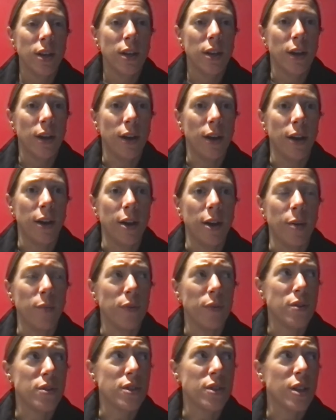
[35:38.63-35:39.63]

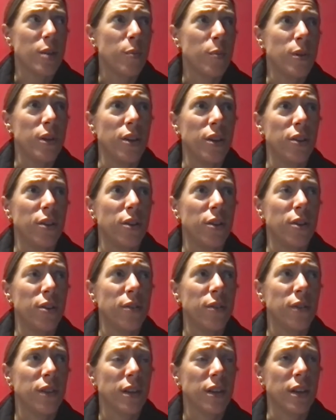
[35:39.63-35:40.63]
There's a couple
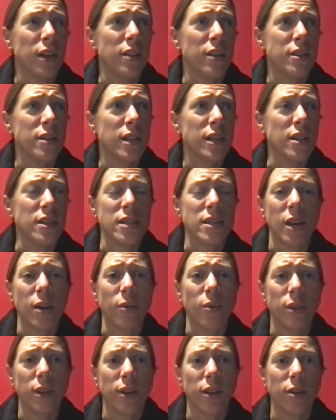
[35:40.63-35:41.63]
other contests
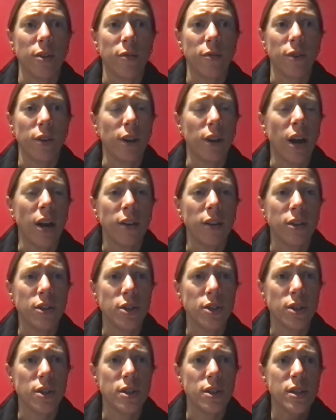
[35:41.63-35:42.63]
out there for
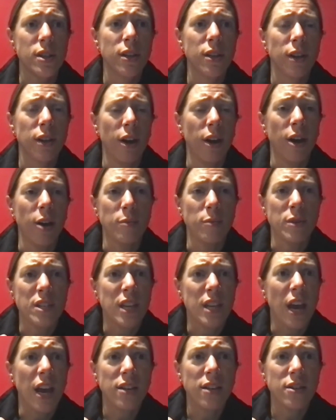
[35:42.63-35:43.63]
colleges.
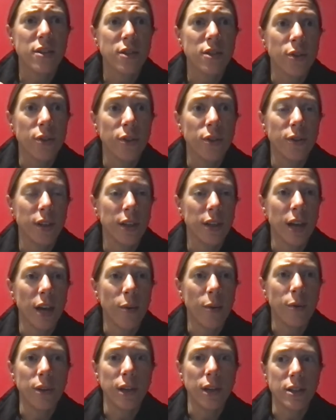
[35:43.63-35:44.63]
SCAD's currently got
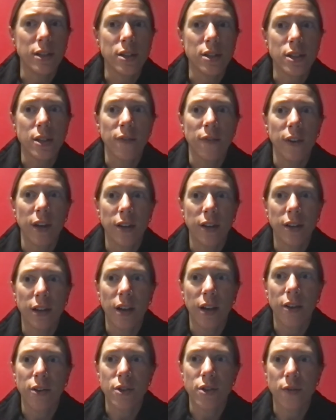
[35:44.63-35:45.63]
one, that's the Savannah
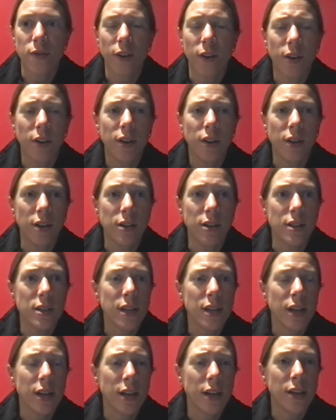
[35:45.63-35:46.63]
College of Art and
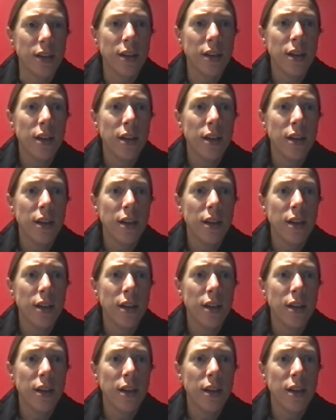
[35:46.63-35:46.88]
Design.